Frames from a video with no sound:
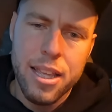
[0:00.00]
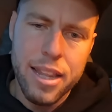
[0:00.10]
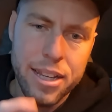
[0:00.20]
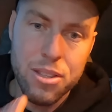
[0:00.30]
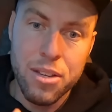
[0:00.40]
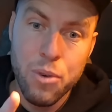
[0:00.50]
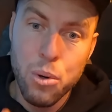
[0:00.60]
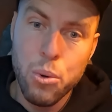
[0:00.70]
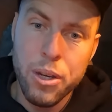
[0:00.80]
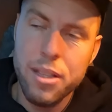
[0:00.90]
The next thing
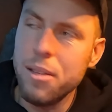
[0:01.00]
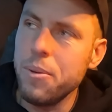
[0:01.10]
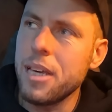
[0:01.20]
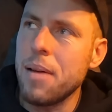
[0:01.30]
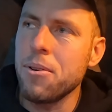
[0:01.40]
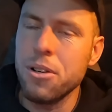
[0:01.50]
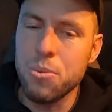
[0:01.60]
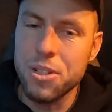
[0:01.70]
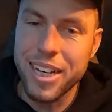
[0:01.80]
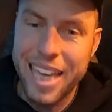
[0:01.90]
real quick that we came
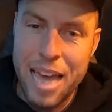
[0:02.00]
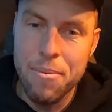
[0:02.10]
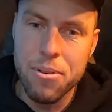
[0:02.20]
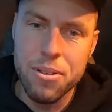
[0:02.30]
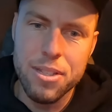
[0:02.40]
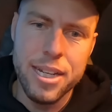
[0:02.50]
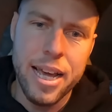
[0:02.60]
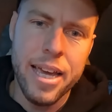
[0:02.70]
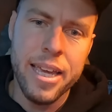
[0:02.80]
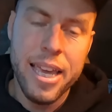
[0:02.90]
across, which I came across
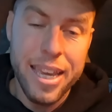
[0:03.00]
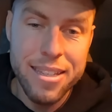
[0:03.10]
today,